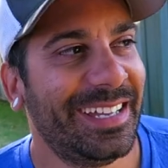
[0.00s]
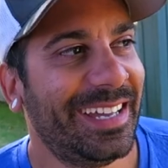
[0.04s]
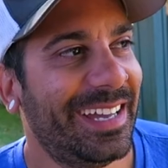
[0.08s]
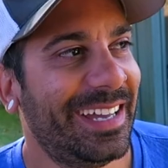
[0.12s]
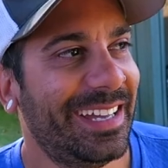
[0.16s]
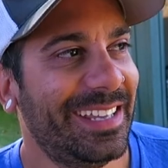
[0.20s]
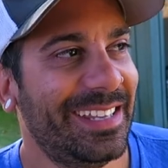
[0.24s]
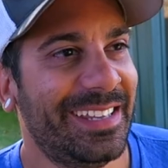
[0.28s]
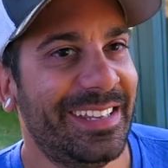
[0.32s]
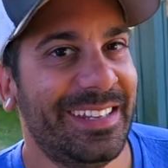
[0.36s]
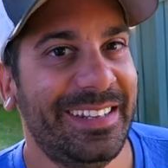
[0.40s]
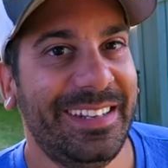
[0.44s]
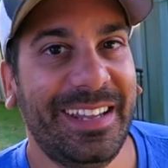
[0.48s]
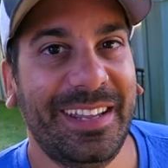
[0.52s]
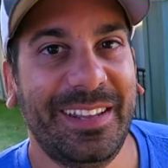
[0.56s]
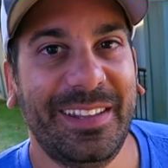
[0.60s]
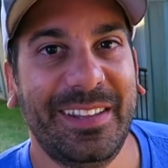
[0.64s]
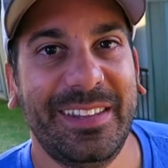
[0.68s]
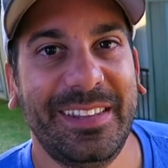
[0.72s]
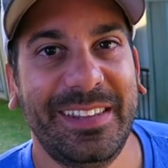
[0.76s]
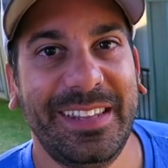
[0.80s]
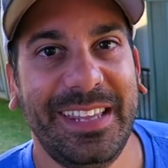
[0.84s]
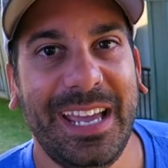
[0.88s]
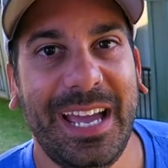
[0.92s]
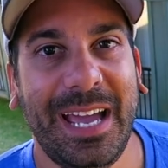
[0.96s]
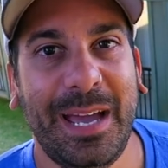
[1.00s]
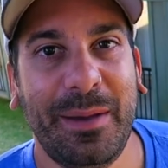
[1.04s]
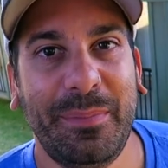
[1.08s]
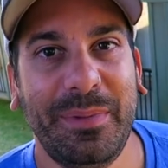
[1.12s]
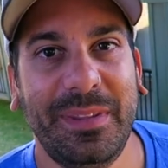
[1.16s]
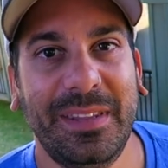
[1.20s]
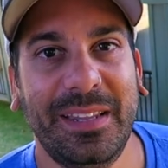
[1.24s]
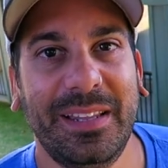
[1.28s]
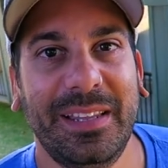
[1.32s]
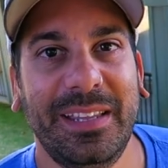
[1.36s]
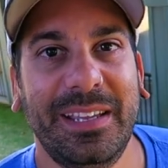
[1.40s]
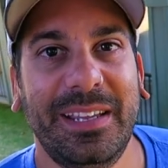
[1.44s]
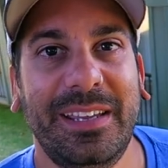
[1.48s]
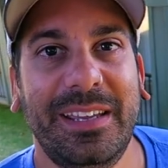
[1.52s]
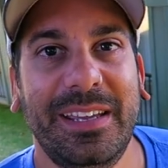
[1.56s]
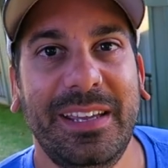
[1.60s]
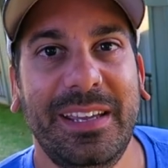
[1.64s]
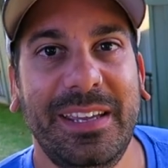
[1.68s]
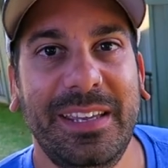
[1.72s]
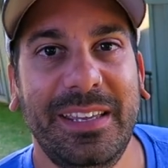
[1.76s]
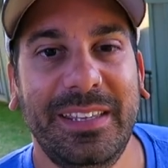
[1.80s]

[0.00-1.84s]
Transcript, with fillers: Uh, you can download the app and the link